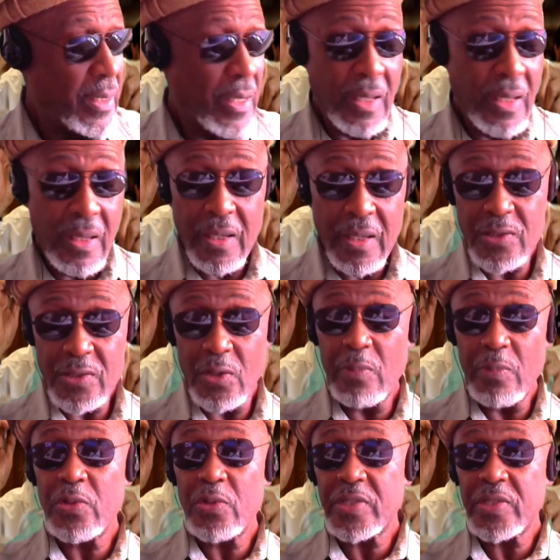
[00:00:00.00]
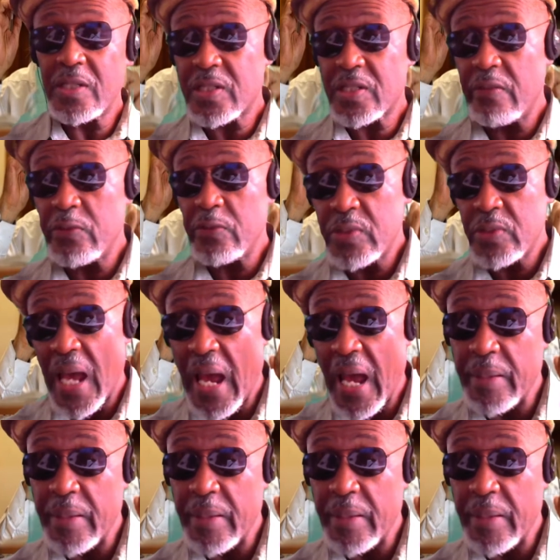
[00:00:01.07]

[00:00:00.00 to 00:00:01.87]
So the mercy is giving you time.